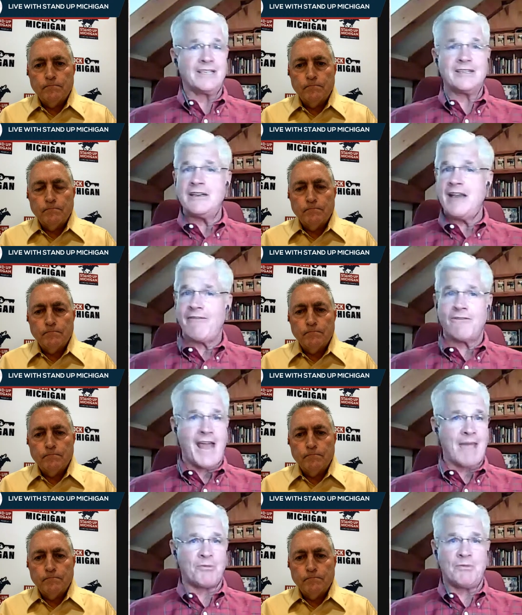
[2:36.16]
Speaker 1: It's
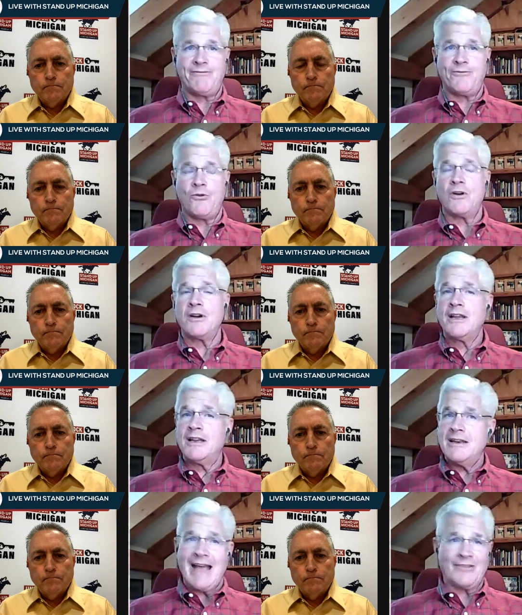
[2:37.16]
never happened before.
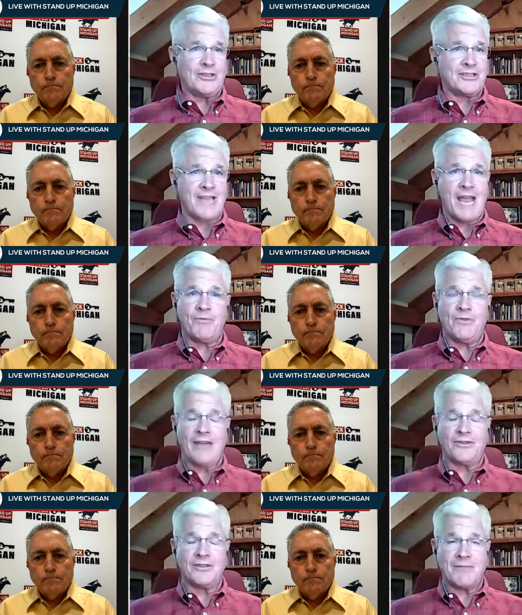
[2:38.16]
Not this type,
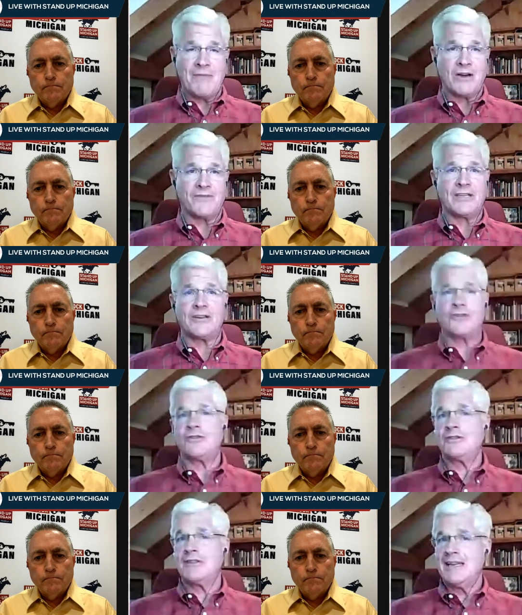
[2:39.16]
not this amount of
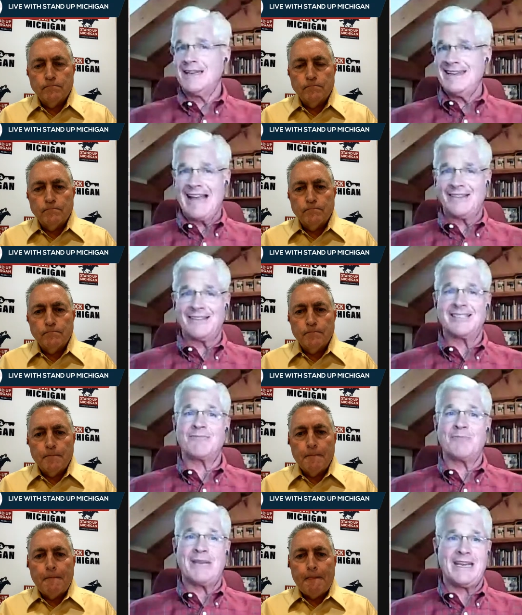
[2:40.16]
signatures, not this
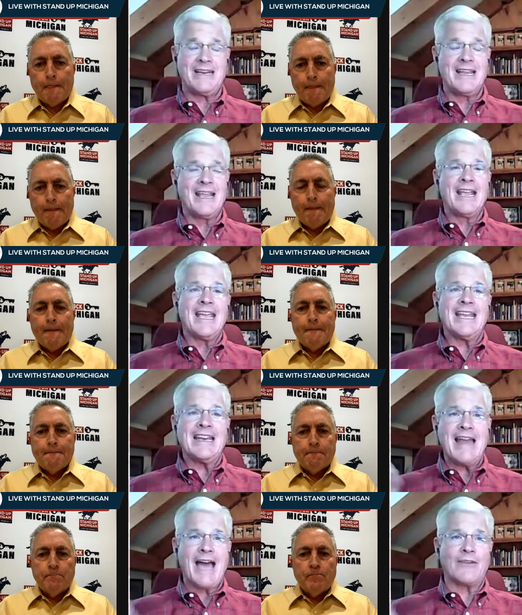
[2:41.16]
speed, and
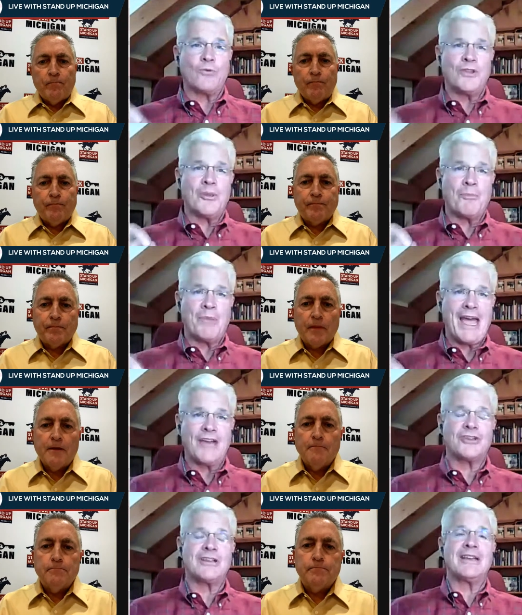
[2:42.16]
not with the
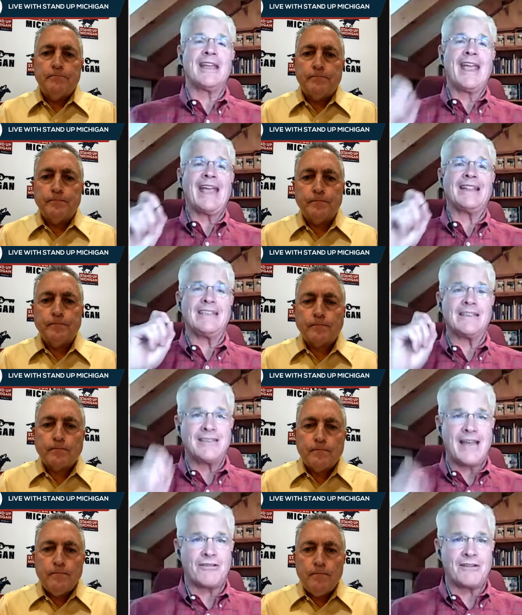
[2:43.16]
passion and the
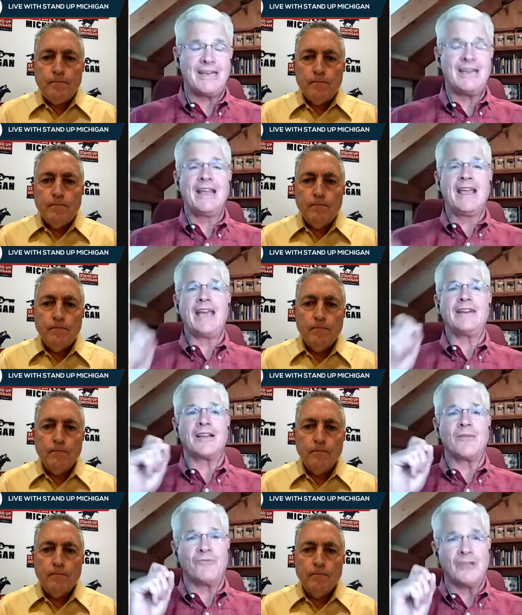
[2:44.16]
integrity and
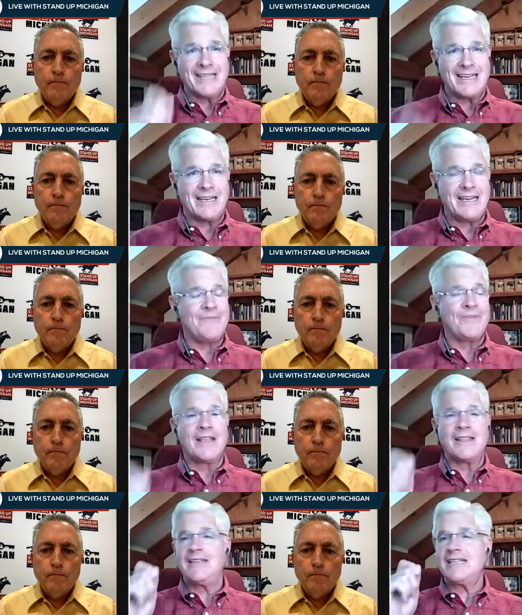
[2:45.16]
the validity.
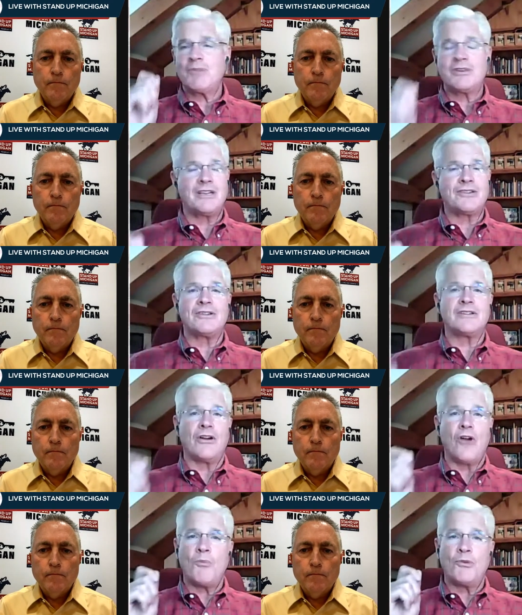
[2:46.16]
These petitions
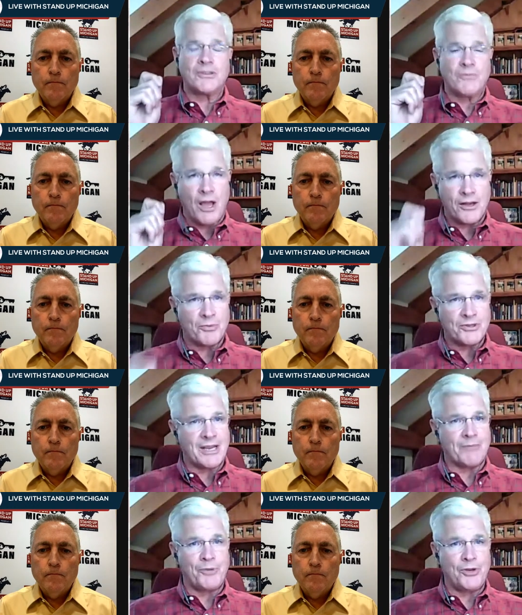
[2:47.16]
are almost
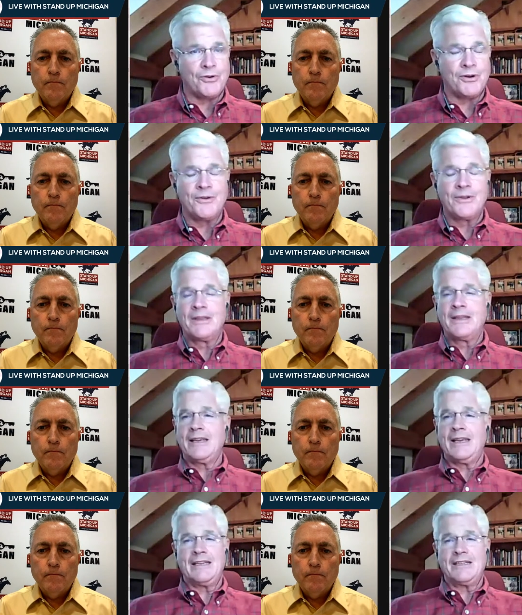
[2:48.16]
100% pure,
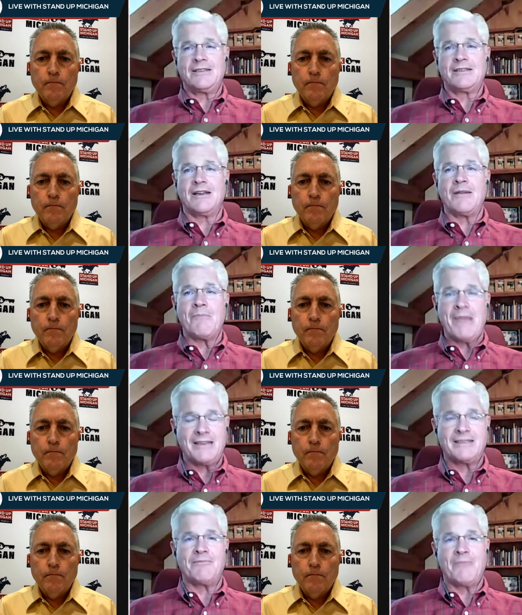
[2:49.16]
and it's just an
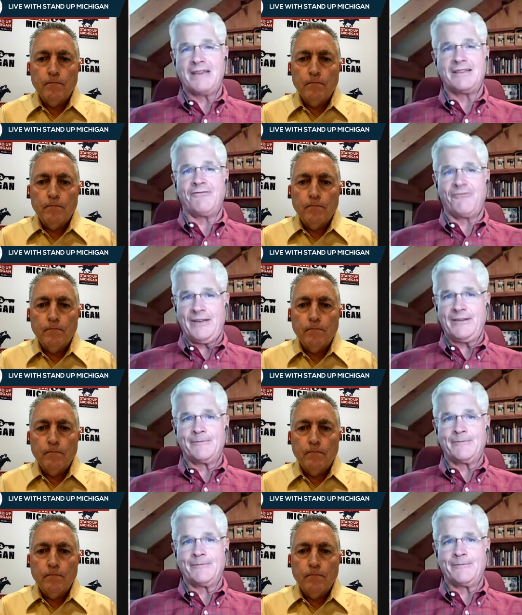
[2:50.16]
amazing, amazing feat.